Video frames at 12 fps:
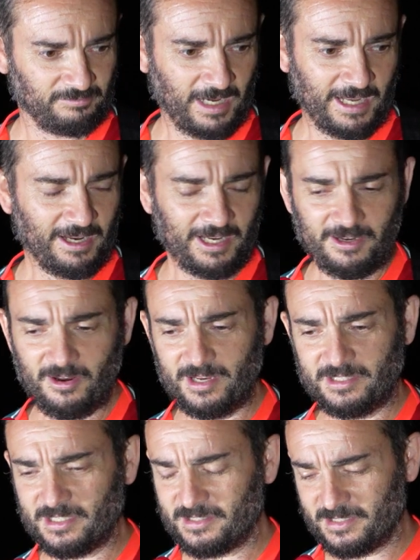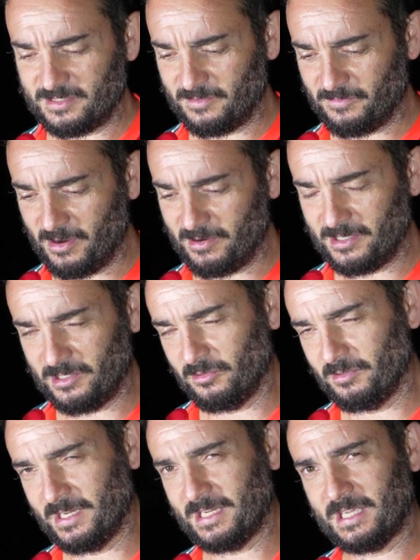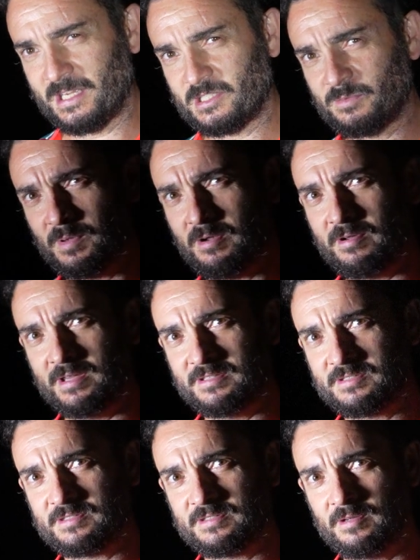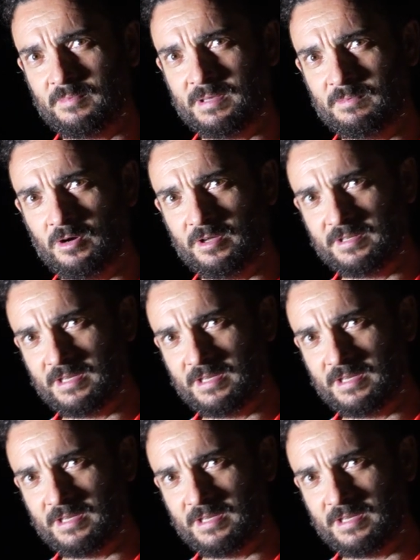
And I don't know, it just is a very unique experience. I mean, what,